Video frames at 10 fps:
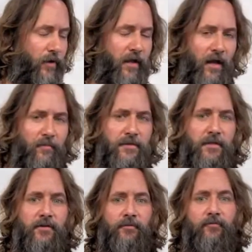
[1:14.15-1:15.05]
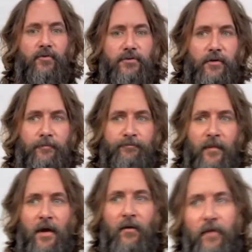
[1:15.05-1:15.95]
When it comes to REUZEL,
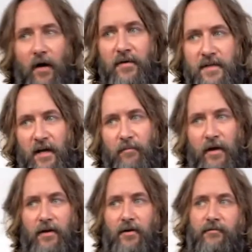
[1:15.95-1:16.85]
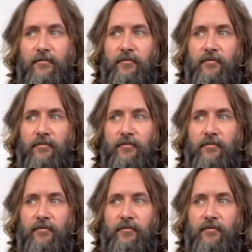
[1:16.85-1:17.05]
we'd always kind of been